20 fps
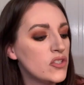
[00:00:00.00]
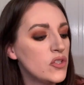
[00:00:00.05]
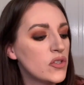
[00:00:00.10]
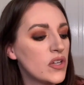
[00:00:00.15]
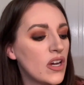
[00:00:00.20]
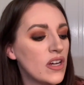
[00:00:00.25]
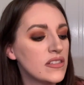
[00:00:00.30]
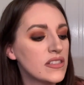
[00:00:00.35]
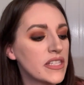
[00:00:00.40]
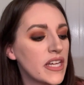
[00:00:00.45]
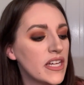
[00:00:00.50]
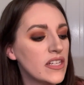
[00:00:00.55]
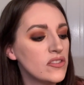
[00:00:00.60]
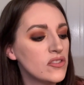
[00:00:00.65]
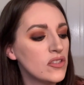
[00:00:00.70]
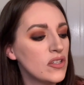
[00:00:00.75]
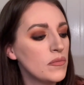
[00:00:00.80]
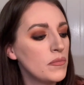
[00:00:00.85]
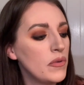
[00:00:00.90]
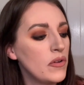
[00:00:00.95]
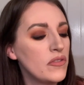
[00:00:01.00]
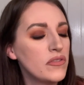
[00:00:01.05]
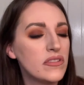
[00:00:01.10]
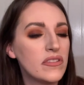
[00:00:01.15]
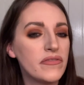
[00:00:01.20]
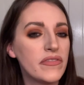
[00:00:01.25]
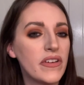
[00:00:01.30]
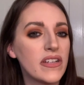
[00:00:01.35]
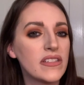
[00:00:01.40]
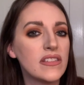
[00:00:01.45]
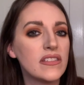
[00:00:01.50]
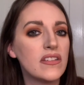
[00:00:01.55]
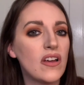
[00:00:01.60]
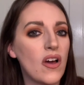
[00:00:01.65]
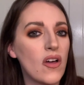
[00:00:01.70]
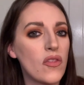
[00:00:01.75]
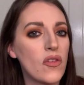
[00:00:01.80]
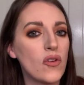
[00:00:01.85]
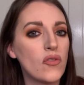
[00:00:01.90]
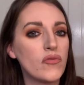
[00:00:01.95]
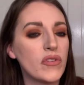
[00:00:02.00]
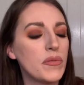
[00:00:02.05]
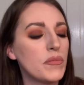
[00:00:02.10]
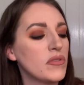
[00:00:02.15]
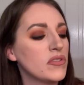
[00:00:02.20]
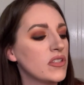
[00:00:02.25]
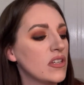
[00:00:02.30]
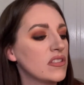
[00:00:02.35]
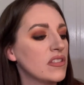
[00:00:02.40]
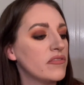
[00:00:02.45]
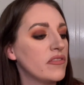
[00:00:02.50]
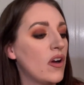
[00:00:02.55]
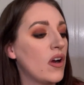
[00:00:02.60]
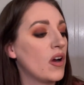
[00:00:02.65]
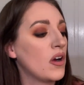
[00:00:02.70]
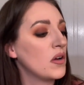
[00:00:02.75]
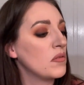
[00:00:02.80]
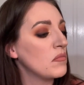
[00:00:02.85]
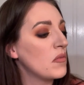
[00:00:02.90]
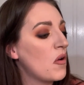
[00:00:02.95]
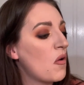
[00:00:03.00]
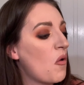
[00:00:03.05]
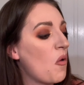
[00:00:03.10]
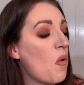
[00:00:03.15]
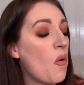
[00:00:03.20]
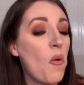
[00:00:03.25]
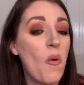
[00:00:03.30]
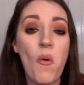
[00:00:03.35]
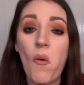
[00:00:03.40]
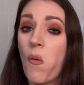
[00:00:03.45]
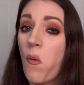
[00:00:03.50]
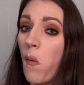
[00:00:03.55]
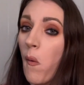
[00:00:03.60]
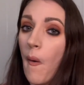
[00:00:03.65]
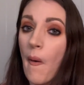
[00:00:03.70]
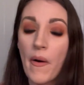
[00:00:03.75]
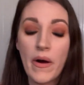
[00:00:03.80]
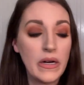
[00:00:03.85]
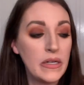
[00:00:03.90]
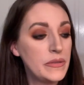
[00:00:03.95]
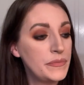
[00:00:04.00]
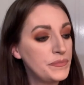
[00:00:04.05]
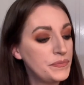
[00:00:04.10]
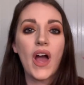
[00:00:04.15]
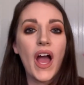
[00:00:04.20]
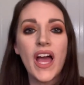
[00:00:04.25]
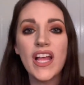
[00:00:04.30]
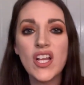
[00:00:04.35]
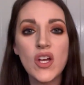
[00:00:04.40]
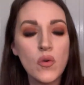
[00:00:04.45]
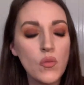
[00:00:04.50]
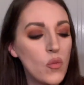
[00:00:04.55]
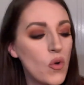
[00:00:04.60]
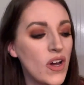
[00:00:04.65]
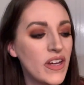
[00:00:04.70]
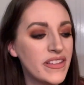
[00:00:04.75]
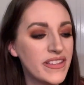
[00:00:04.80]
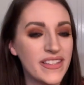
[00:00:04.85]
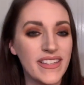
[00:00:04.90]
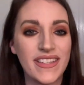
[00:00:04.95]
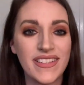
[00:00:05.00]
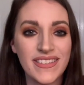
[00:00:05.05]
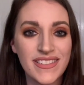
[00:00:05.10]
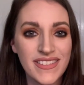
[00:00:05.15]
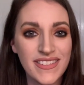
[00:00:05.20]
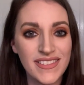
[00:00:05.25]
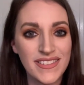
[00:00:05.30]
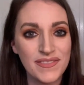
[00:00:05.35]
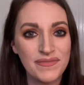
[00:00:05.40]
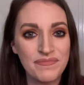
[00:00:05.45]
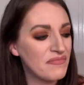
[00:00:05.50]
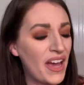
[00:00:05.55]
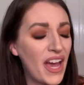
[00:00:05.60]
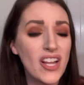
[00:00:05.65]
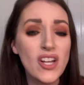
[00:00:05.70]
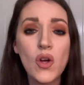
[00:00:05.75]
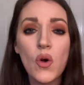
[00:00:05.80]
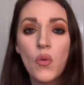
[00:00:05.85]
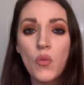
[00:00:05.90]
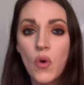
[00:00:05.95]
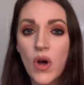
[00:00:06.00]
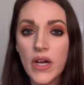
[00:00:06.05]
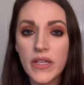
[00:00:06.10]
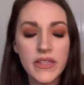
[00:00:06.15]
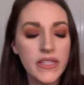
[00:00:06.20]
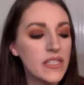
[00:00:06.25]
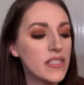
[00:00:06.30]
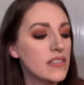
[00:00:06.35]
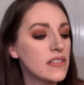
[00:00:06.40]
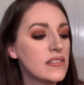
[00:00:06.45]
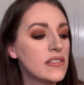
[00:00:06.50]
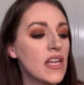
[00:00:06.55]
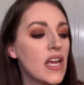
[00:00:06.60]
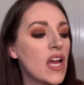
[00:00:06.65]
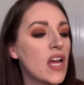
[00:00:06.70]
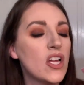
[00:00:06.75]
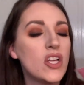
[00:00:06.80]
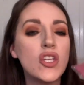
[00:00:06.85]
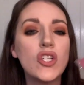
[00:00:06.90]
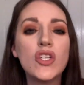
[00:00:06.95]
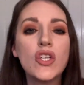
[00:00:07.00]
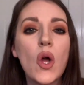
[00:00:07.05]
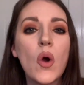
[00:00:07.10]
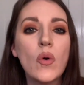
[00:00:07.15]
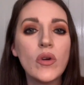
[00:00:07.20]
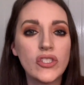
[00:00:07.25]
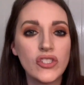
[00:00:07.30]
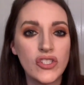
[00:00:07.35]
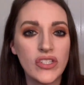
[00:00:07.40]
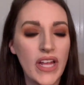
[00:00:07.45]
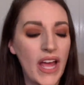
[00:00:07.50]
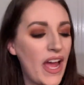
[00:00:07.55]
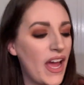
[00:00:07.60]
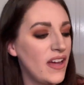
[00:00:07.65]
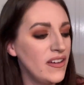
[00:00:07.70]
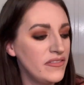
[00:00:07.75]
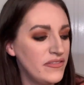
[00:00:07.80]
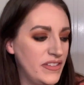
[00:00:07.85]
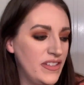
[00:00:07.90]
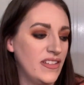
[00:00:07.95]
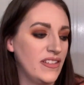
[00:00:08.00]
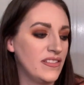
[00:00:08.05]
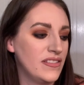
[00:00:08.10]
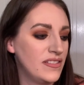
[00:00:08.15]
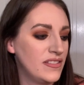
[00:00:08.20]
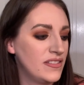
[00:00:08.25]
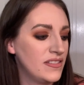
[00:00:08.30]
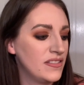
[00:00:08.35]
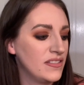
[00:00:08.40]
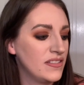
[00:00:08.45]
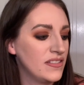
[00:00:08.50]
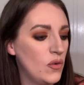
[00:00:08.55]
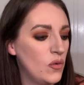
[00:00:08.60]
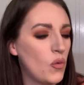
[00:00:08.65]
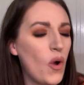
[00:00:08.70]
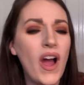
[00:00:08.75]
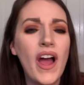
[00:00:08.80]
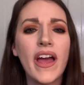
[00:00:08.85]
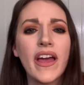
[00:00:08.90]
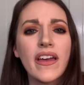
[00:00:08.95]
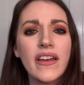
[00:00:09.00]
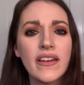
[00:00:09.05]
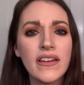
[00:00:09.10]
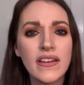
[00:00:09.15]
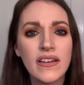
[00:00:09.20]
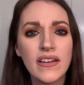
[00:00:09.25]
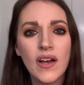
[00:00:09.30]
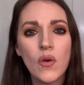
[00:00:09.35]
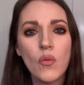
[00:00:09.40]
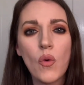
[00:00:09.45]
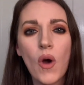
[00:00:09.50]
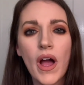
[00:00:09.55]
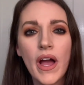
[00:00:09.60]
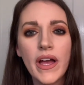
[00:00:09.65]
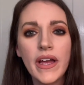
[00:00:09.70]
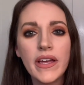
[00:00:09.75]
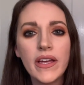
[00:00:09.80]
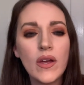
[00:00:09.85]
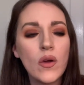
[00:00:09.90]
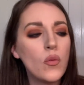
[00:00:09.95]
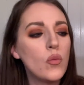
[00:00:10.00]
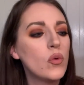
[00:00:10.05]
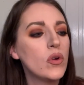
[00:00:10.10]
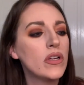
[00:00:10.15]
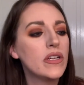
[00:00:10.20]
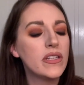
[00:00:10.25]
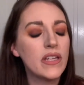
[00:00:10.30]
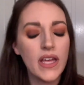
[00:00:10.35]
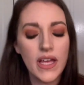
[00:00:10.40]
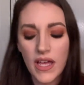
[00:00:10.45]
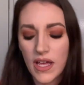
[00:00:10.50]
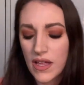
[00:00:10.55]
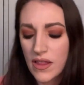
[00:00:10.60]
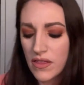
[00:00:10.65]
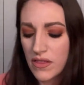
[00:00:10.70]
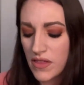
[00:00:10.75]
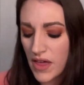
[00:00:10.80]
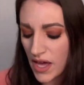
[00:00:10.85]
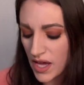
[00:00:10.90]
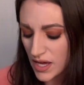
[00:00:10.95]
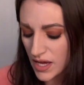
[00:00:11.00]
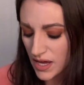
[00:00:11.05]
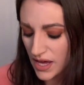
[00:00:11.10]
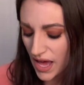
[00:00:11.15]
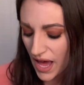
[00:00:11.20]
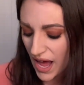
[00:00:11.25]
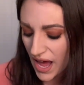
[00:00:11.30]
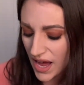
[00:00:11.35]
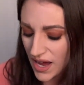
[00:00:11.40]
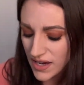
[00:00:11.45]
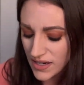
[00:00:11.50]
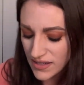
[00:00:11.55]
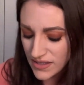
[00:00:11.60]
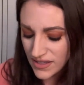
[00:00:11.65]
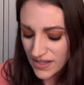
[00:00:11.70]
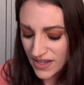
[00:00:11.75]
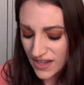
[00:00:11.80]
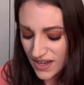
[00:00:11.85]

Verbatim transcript: to cause cancer, birth defects, and other reproductive harm. I don't want this. I don't want this. No one should have this. Why? Why would they add